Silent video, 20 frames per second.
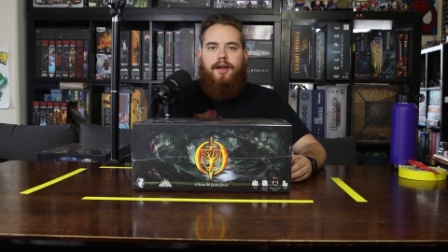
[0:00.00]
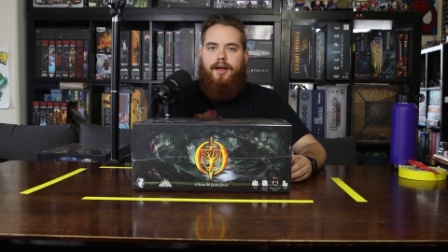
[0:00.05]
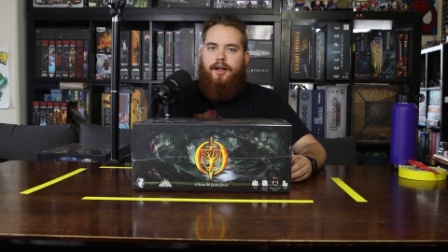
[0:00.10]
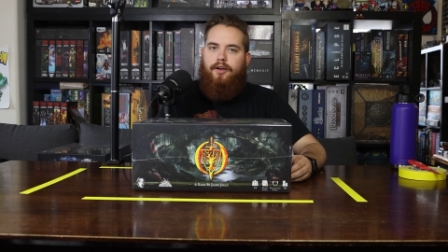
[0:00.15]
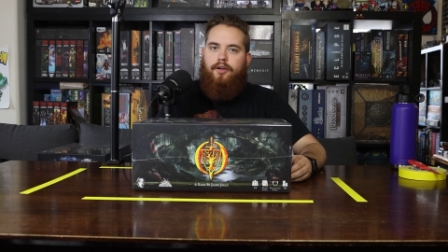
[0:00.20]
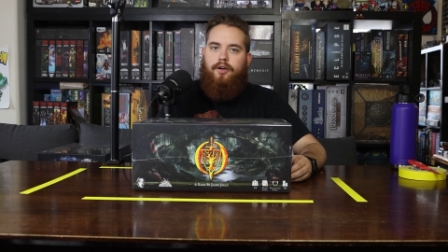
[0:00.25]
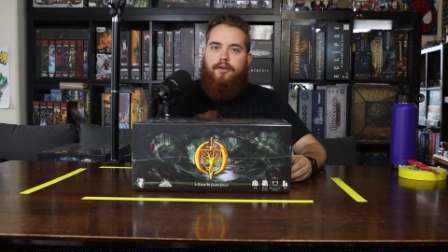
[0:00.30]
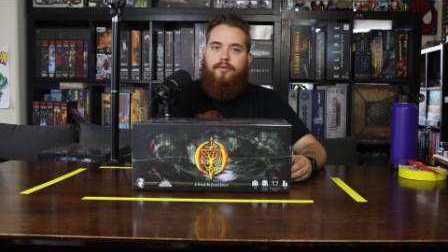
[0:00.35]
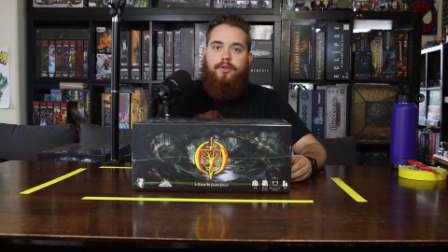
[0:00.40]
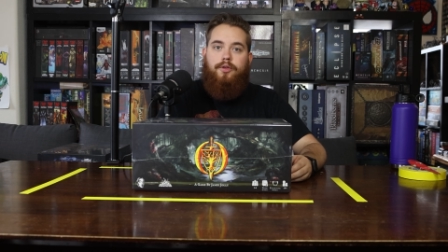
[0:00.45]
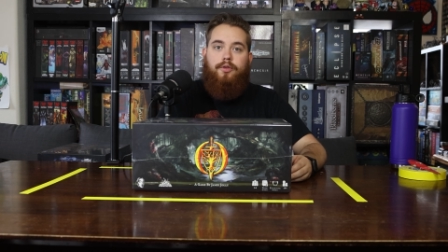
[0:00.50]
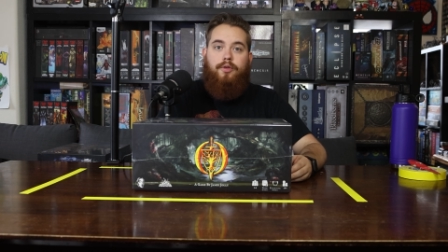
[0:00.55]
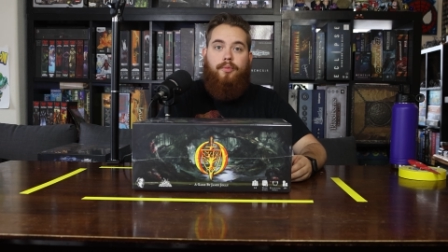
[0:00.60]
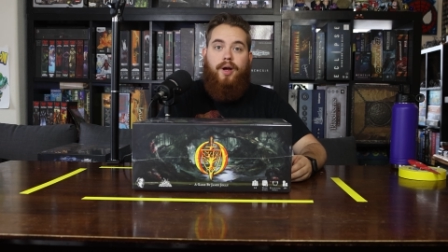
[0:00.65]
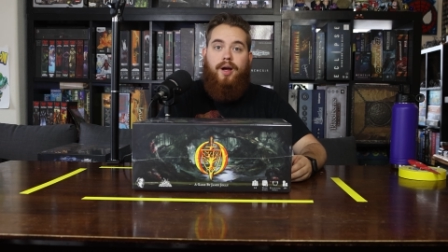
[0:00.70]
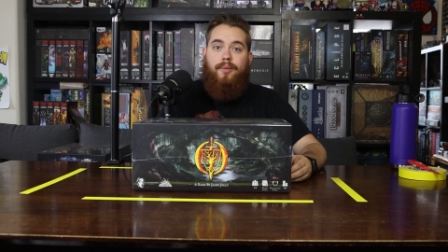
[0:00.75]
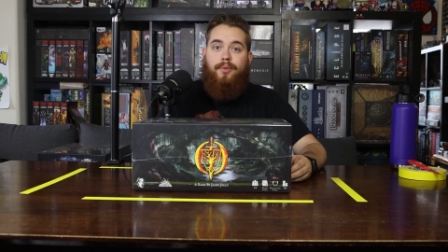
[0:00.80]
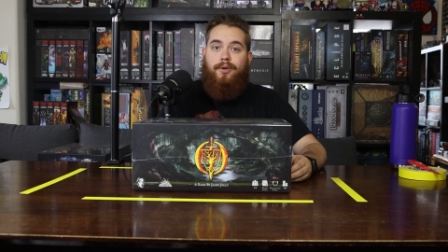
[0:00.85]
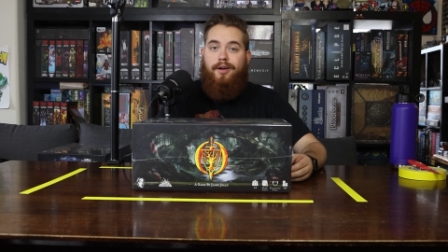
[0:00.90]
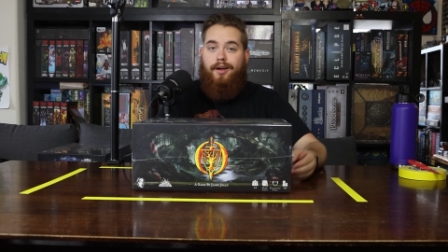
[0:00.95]
I don't know if you
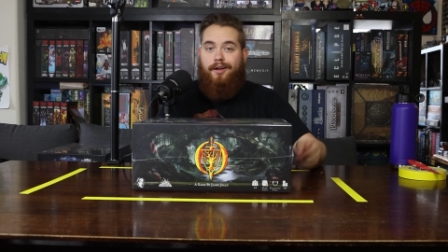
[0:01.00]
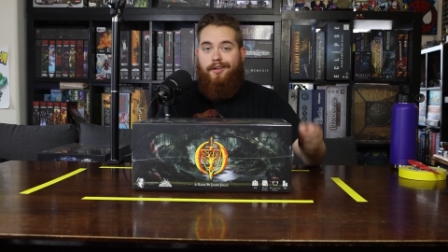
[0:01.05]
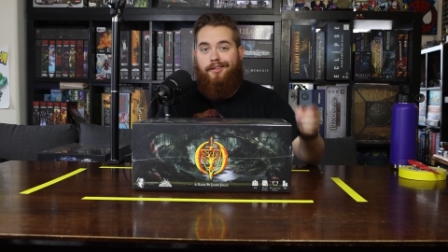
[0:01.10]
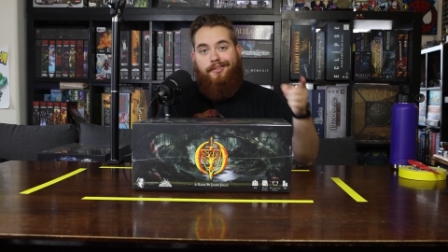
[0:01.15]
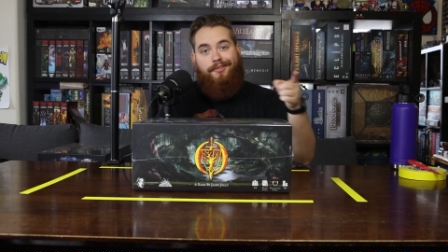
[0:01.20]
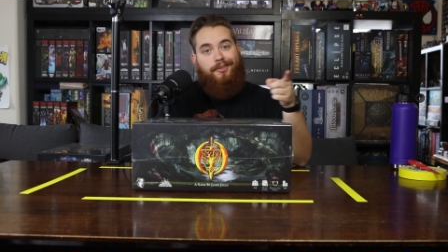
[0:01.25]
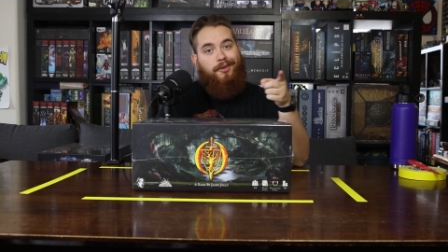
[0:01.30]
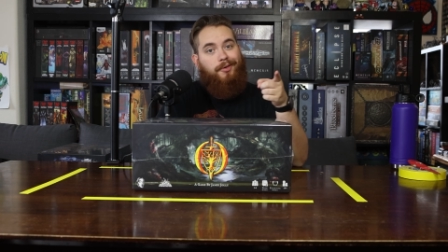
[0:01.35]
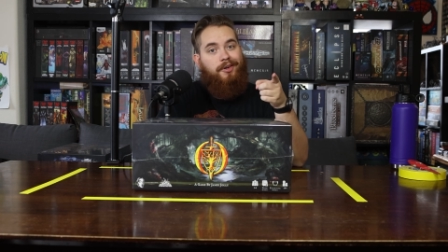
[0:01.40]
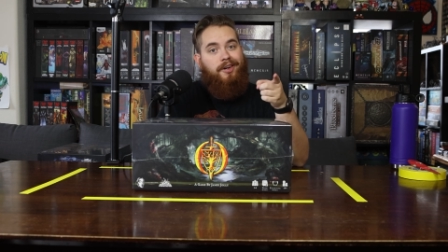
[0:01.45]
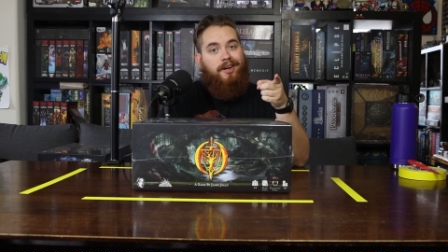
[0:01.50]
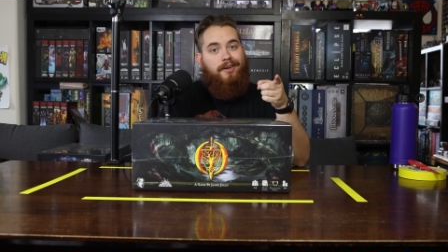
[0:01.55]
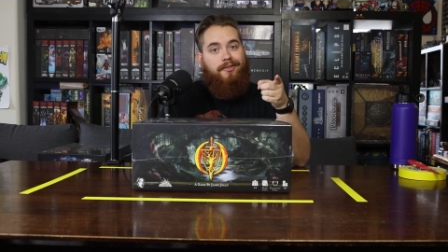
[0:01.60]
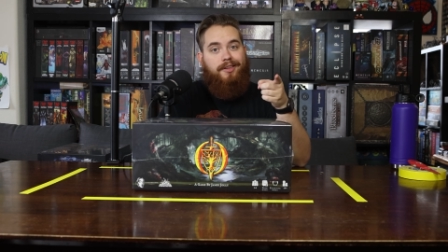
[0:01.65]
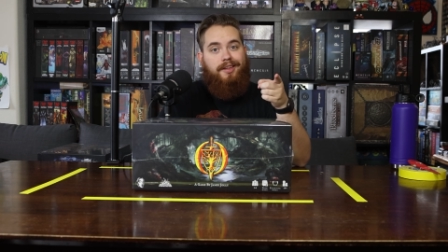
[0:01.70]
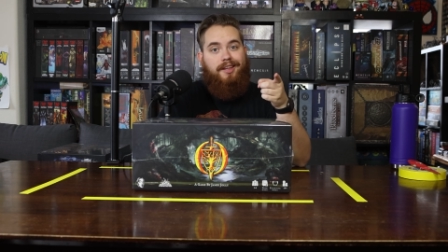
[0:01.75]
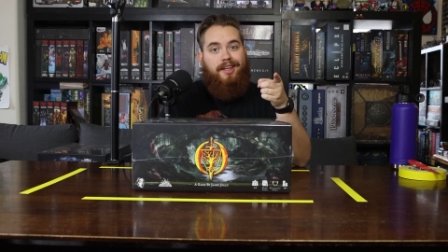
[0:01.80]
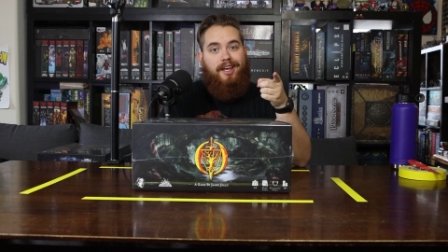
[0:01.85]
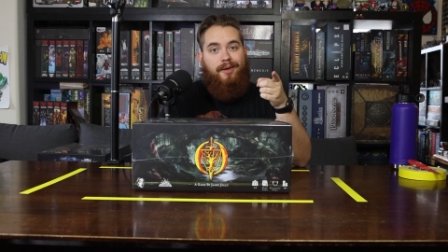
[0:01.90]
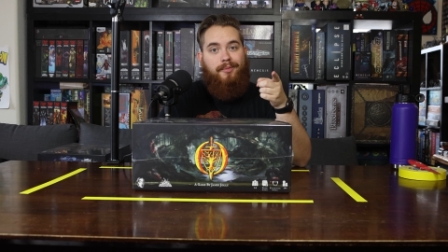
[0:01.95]
remember. I don't know if you were here
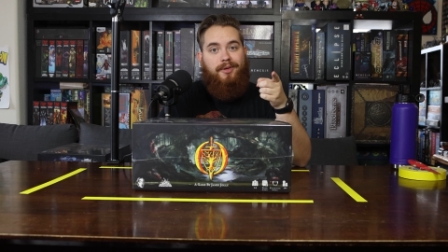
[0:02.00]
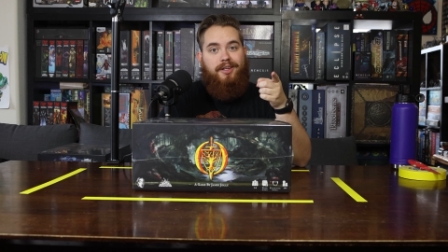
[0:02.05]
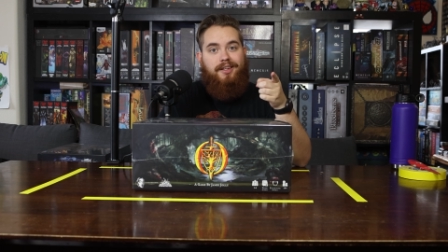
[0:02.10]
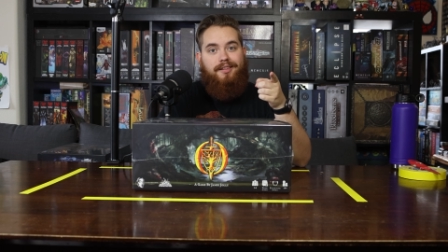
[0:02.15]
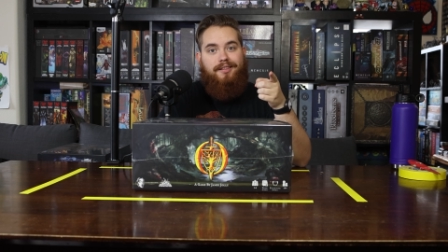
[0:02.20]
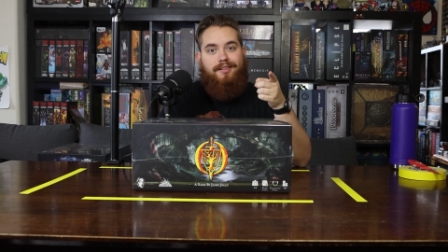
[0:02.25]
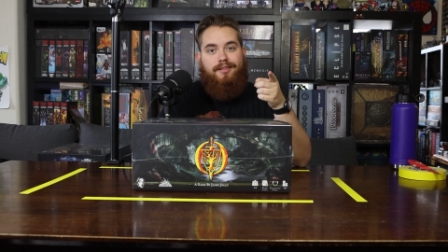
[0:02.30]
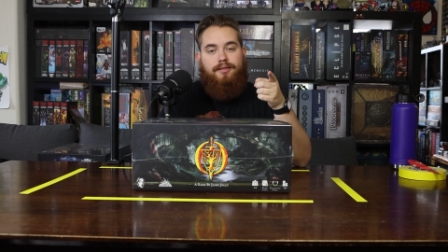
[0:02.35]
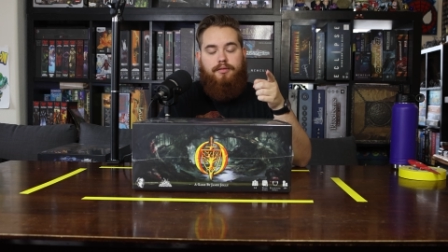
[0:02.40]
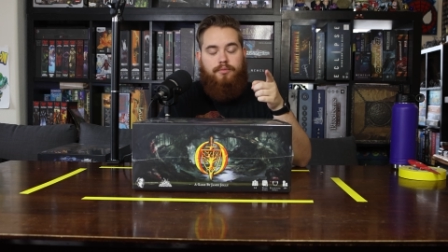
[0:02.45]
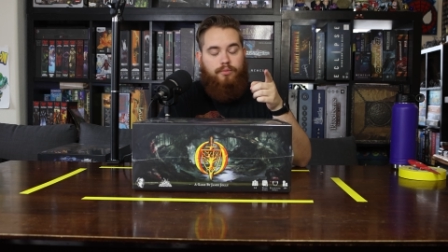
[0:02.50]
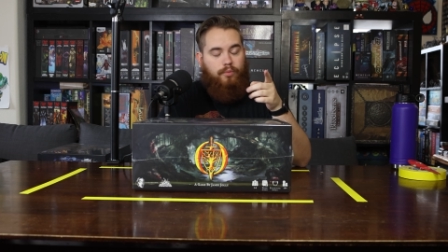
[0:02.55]
for the Kemet.